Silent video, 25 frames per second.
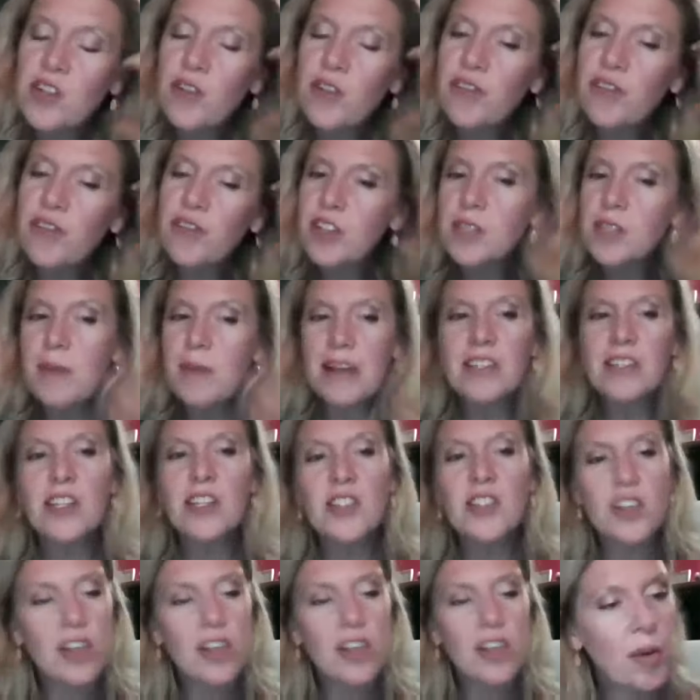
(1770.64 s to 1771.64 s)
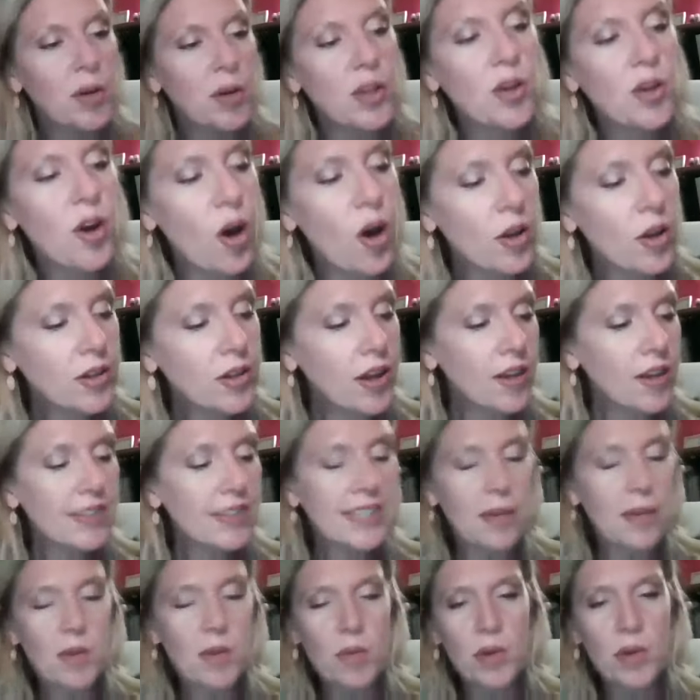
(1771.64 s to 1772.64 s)
your first message look like when you cold
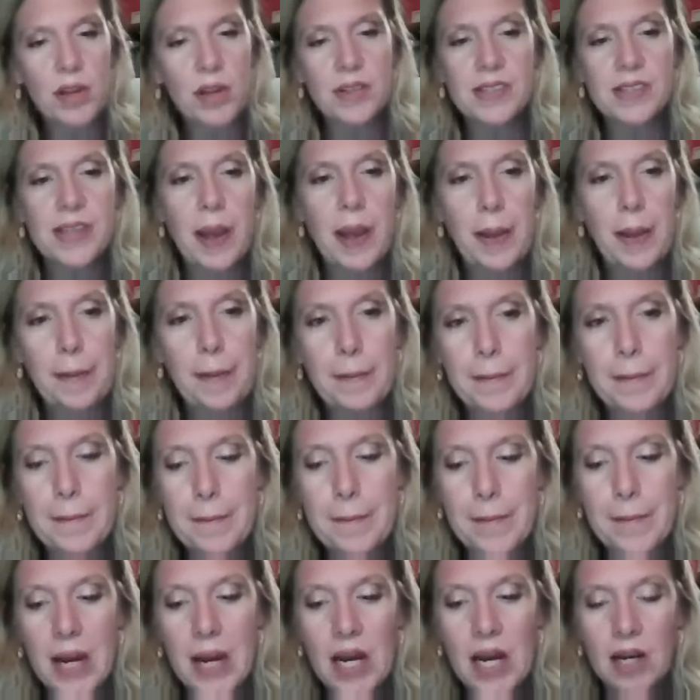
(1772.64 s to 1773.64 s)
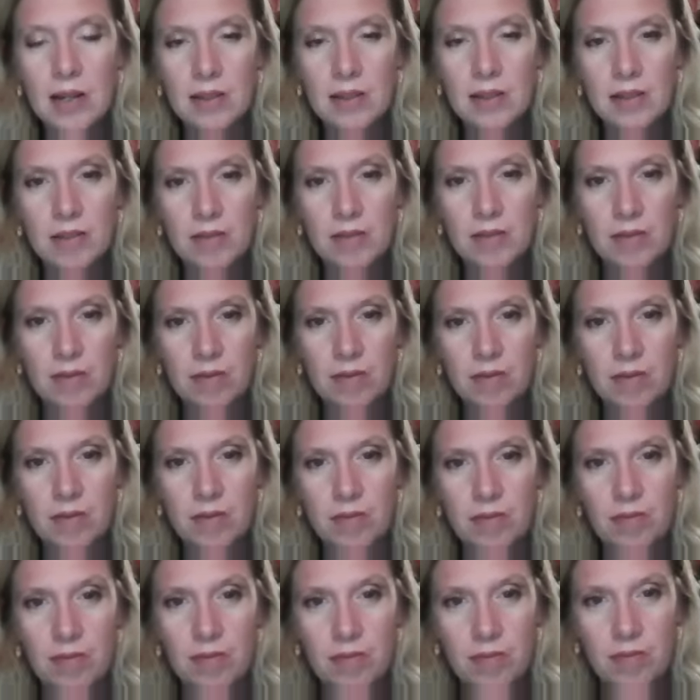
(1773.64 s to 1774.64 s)
call someone? What do you say?
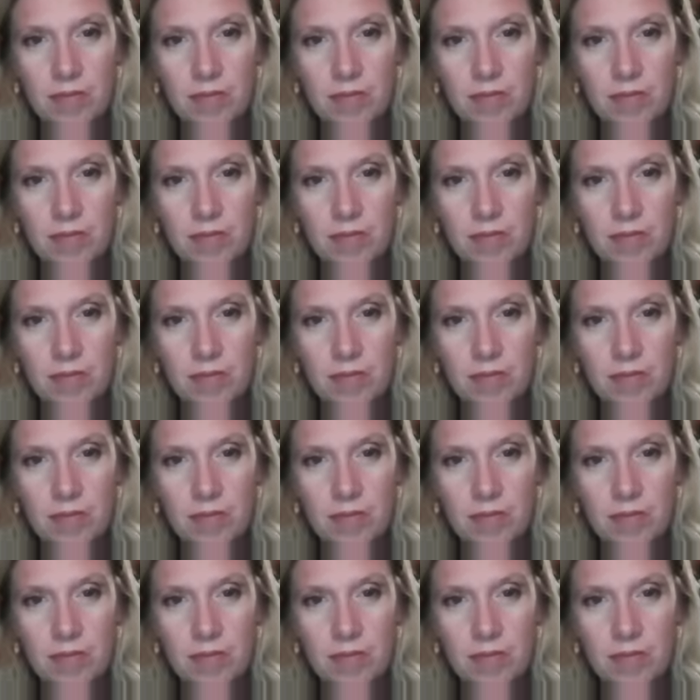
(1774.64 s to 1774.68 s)
When